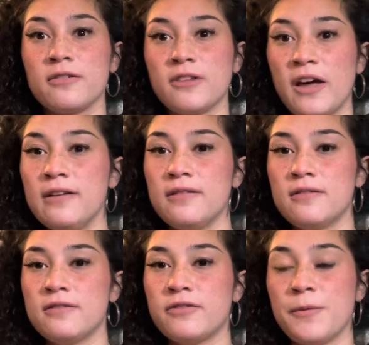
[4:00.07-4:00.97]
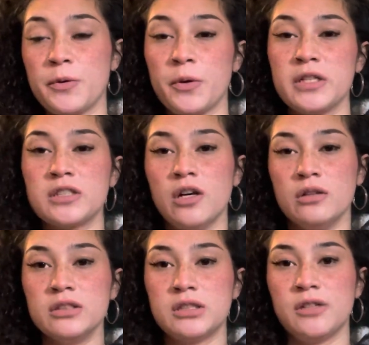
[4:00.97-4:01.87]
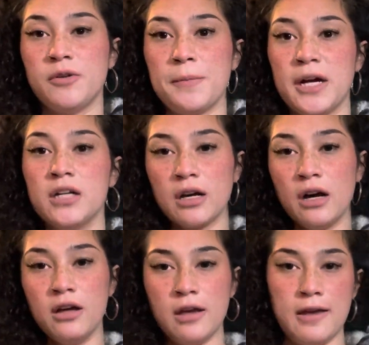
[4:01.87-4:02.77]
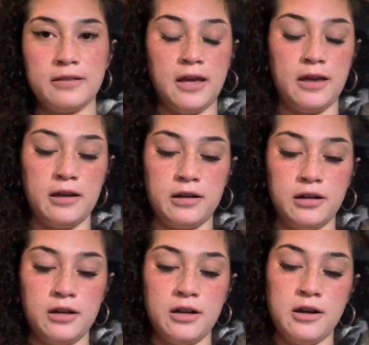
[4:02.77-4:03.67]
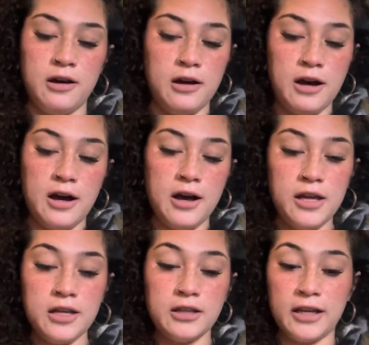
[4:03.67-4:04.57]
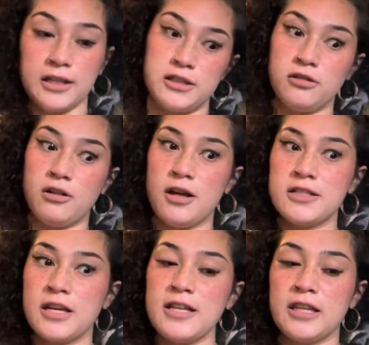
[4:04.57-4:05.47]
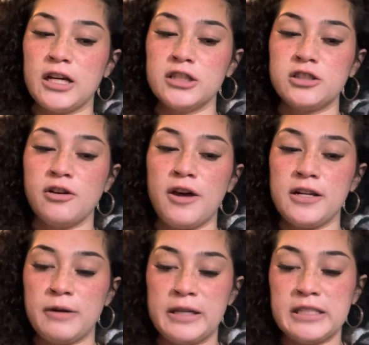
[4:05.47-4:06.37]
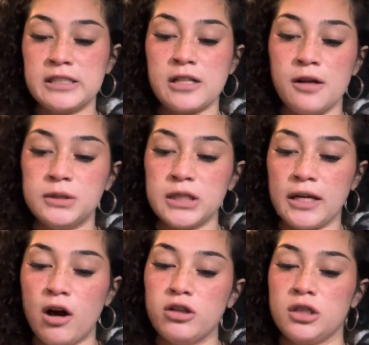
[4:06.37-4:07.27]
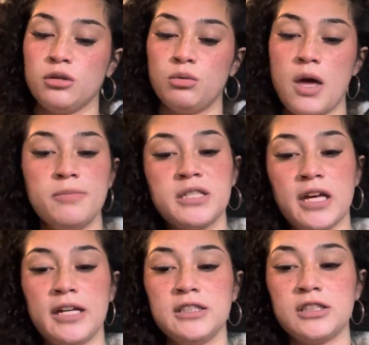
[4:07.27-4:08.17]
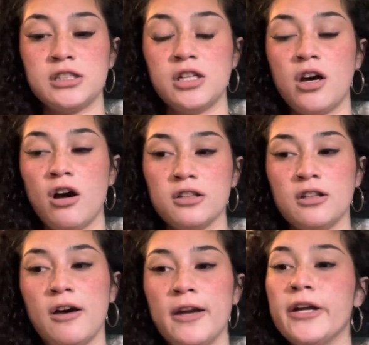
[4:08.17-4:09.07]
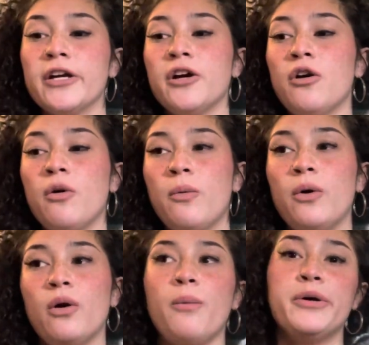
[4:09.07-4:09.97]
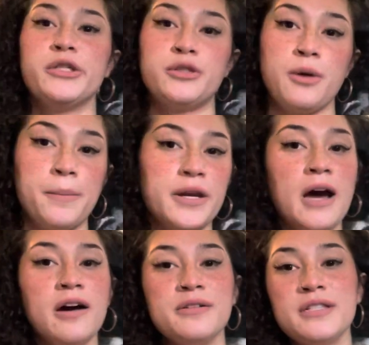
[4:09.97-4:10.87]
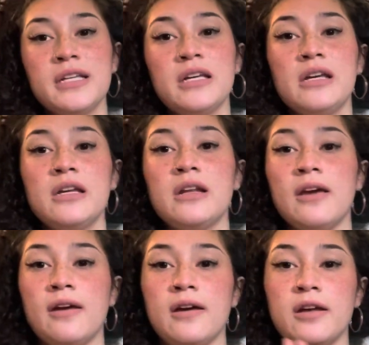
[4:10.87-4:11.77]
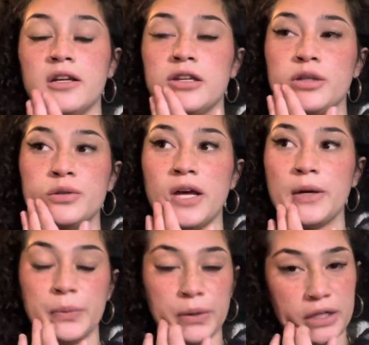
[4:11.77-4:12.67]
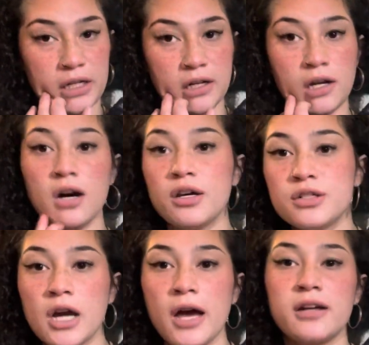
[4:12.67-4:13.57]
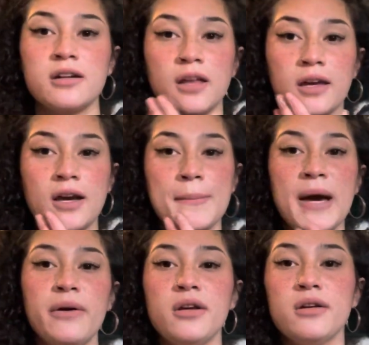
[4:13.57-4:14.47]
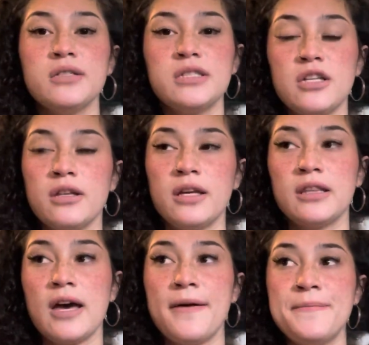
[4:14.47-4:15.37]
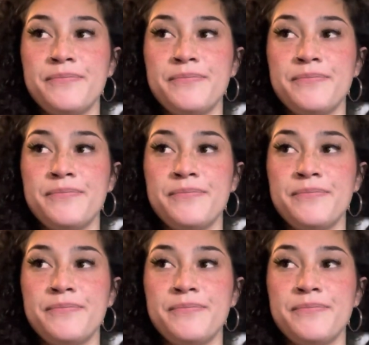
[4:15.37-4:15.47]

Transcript: flight from the west coast of America, and like it's a lot to get there. So anyway, these clubs like on their websites are like, we'll put you up in housing, and you like work on a contract and like come out here and shit like that.